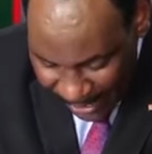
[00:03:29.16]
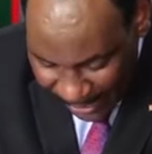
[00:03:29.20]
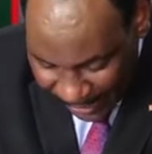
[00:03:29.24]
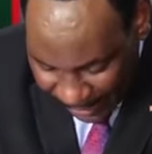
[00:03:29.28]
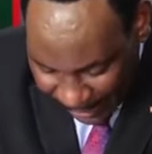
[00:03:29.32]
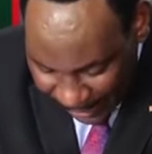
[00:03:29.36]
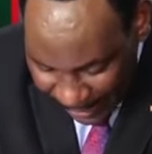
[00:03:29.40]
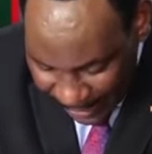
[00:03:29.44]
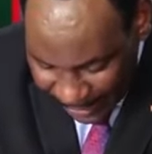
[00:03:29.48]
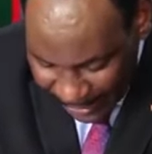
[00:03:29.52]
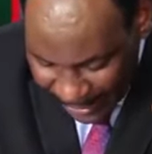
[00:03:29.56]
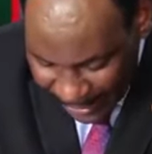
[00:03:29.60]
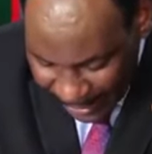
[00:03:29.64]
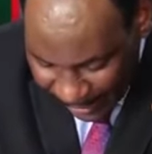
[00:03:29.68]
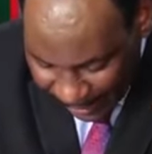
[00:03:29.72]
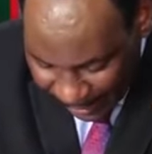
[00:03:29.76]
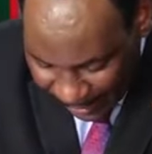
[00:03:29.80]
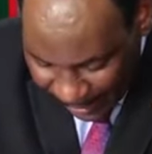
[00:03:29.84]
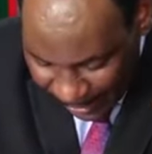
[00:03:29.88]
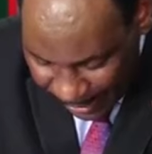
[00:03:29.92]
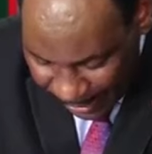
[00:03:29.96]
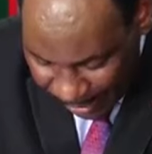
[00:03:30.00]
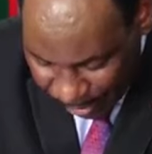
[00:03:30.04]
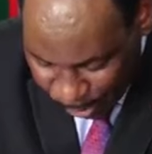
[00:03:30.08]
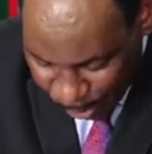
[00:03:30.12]
get the
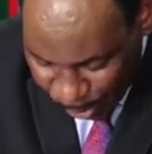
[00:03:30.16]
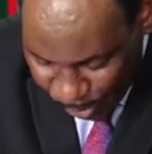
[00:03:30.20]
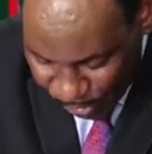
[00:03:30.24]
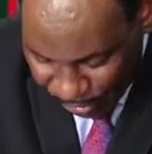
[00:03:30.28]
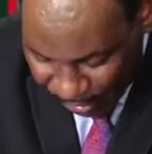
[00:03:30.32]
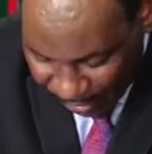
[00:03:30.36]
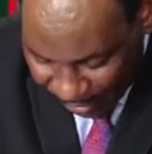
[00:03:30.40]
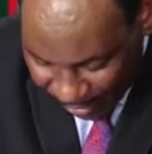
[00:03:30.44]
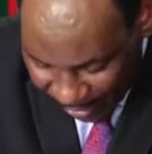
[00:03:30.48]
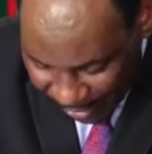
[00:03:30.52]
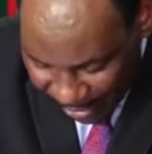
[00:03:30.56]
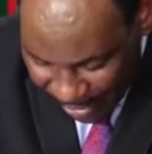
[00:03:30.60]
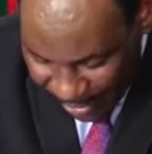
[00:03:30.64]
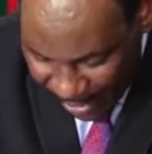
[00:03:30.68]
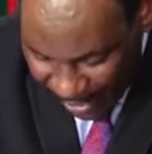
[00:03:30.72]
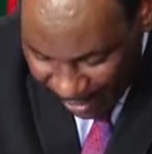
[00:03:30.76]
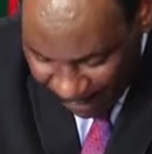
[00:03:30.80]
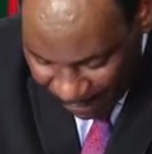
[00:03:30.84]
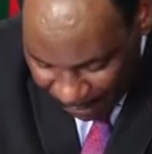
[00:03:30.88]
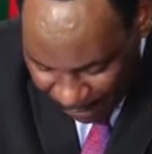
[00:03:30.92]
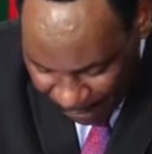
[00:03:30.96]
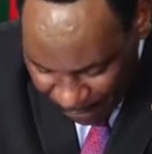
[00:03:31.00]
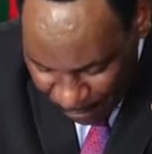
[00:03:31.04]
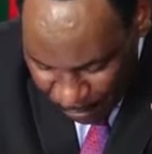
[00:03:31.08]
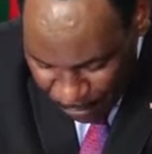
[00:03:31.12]
keys to screen a
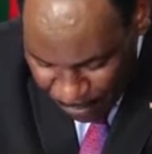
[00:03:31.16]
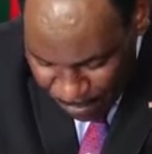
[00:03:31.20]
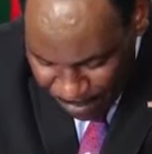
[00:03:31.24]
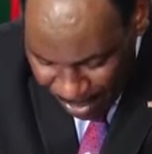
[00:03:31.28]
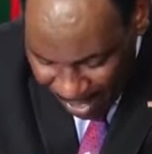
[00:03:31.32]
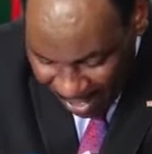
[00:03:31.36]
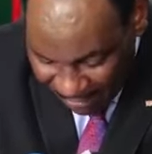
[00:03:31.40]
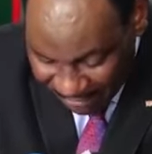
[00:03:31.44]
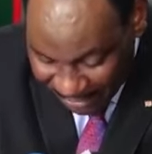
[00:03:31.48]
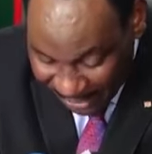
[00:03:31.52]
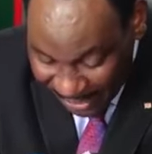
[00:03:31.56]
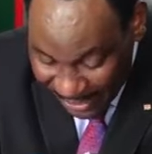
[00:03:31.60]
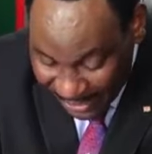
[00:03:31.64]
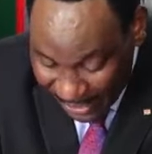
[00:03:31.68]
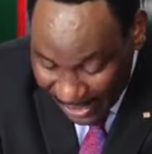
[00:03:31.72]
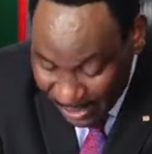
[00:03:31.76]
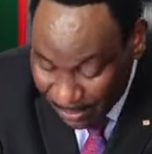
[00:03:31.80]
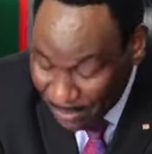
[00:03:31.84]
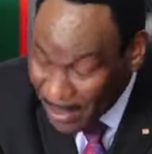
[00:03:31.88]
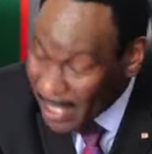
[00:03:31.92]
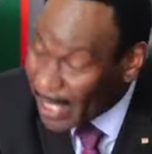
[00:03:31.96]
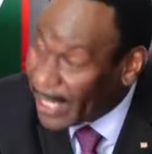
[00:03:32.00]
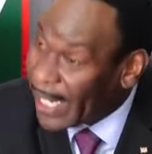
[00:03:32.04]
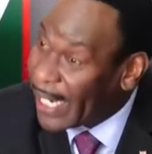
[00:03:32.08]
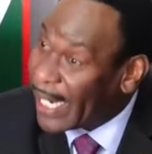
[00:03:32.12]
film after it has
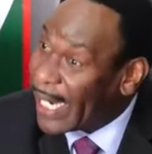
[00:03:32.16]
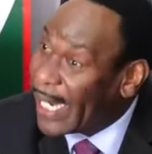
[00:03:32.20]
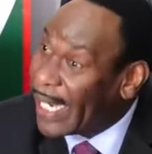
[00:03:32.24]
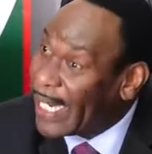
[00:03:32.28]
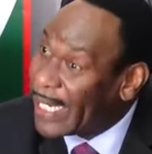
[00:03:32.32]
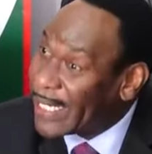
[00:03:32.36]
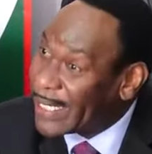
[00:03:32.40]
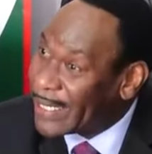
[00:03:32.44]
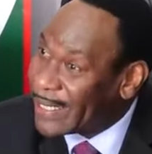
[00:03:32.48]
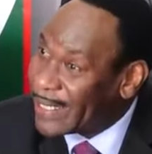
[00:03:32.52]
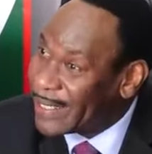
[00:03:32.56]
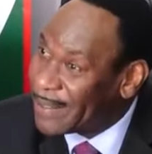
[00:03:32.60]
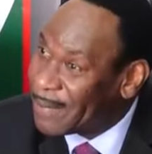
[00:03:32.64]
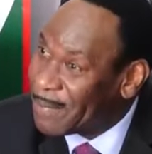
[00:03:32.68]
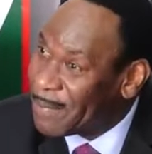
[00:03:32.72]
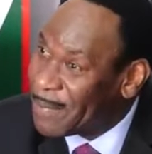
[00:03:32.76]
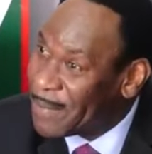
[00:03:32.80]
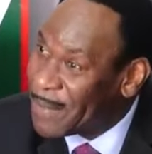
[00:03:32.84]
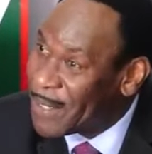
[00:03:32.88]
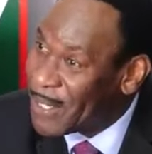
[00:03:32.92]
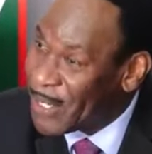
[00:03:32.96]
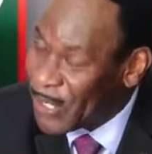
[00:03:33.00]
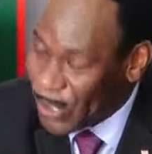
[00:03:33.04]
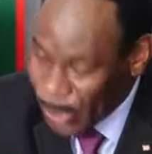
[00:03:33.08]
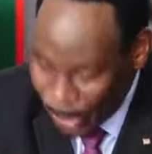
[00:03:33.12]
been released.
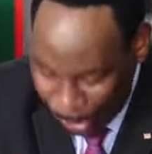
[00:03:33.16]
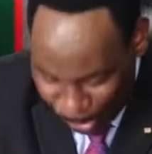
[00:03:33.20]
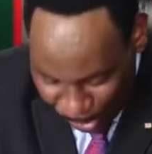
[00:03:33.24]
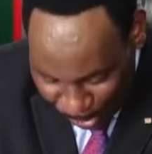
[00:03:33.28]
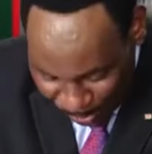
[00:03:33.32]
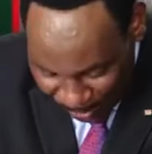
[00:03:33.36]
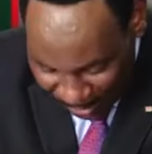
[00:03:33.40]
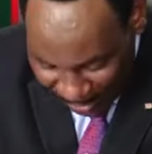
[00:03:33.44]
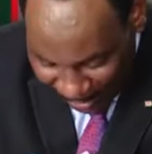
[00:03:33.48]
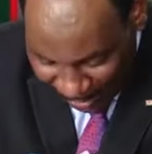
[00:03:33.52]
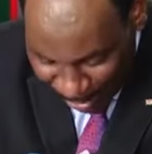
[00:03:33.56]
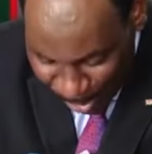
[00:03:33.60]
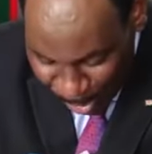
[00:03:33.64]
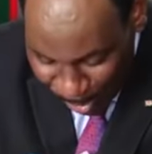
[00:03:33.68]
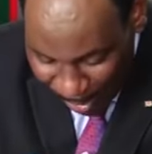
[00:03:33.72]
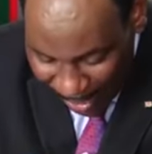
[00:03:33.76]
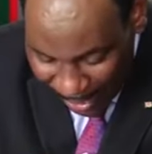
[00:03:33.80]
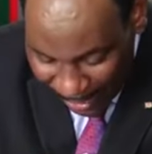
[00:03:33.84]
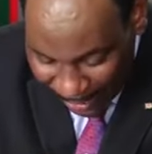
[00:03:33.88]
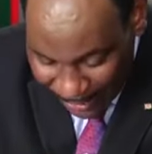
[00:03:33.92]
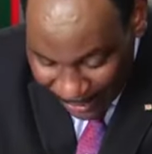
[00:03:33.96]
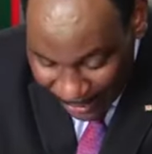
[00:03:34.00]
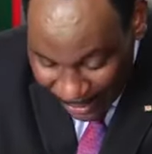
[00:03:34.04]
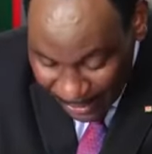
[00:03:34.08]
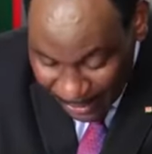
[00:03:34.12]
So they can only
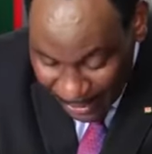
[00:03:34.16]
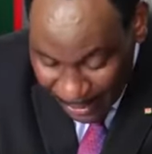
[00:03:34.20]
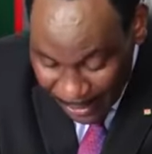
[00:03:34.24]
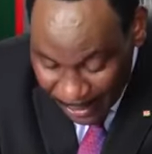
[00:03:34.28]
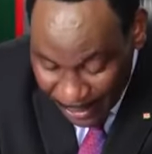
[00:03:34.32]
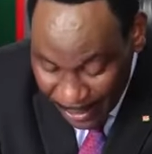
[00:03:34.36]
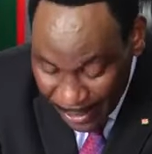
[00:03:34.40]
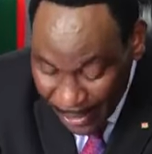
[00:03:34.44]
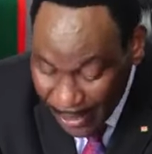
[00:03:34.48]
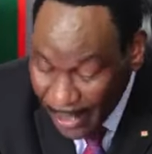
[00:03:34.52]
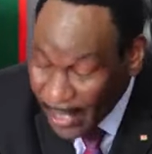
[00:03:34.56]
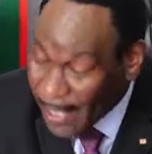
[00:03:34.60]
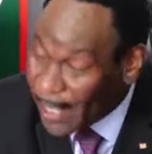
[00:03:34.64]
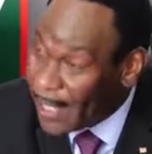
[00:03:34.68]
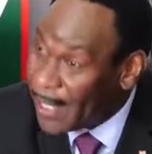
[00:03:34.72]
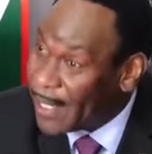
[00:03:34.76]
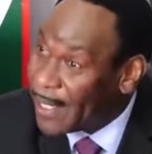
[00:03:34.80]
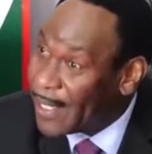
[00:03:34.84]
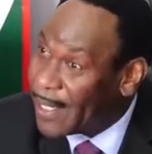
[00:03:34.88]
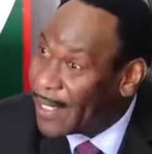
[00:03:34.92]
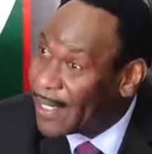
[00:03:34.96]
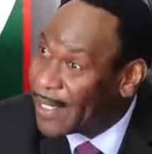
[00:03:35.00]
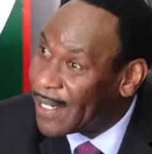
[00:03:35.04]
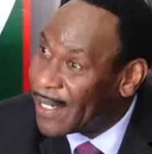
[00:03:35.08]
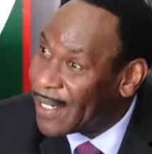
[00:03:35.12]
access it
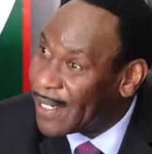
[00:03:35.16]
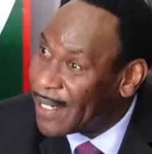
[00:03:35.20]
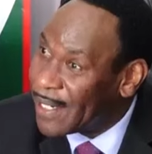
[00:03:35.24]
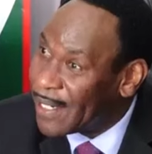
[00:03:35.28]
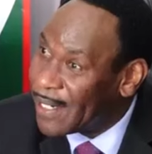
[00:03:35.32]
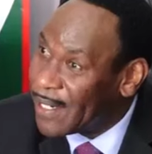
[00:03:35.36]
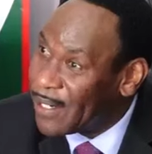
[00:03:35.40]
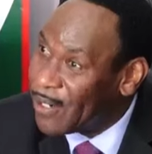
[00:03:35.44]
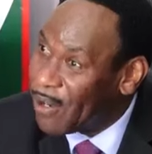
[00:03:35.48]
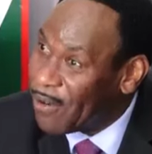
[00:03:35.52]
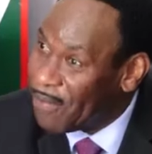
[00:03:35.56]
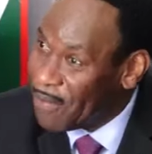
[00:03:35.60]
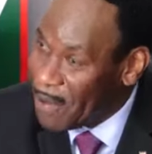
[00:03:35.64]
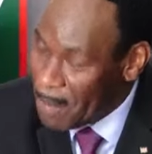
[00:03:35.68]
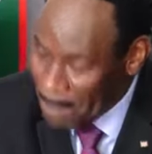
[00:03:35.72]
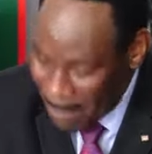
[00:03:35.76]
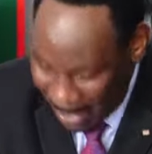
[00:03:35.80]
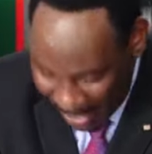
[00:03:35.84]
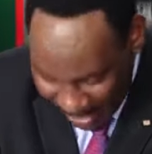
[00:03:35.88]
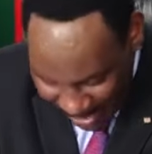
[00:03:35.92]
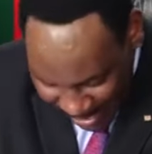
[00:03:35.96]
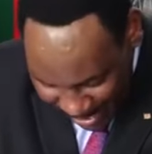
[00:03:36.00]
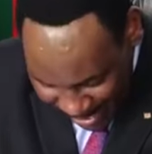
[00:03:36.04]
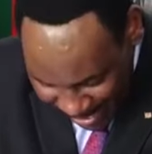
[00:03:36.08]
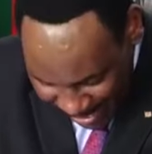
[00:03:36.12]
in
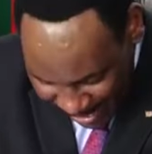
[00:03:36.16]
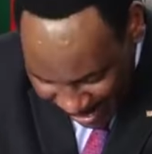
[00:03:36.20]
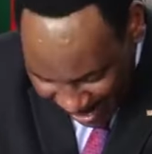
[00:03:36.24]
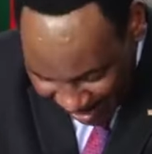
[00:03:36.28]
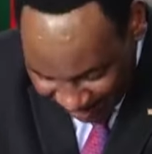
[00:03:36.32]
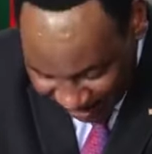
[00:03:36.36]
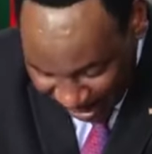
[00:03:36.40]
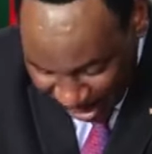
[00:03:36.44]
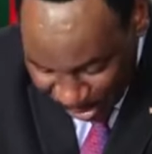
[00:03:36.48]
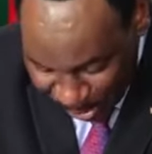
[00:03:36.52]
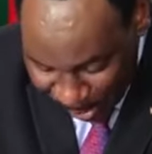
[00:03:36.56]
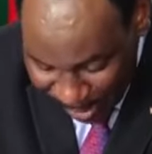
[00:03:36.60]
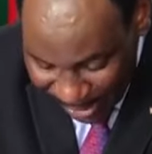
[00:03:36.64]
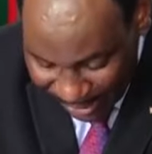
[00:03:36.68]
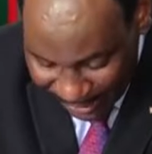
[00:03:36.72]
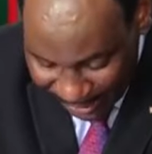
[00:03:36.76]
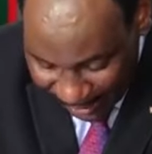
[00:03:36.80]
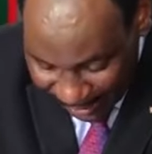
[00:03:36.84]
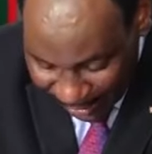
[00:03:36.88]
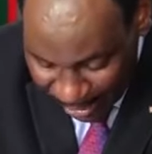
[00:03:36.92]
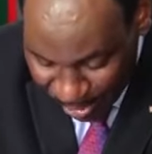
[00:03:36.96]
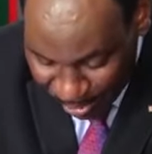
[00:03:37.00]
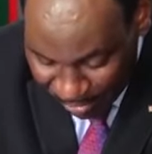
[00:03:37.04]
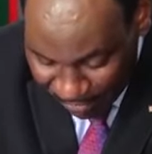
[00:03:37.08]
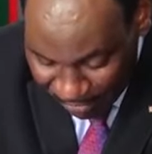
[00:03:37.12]
November, after
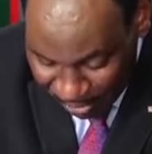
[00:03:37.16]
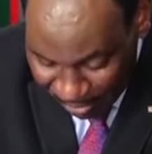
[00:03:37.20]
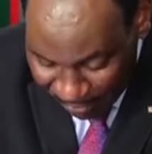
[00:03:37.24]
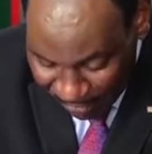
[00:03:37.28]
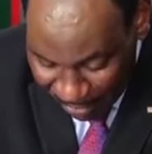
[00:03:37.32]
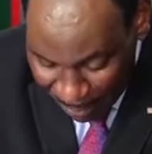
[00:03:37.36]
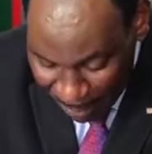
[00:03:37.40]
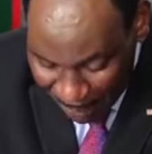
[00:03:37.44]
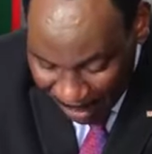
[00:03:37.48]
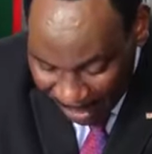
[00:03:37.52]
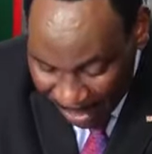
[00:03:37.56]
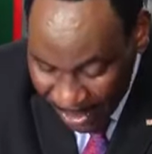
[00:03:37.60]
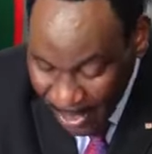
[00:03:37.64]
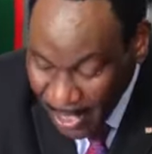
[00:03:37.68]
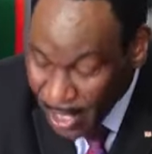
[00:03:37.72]
22nd of November,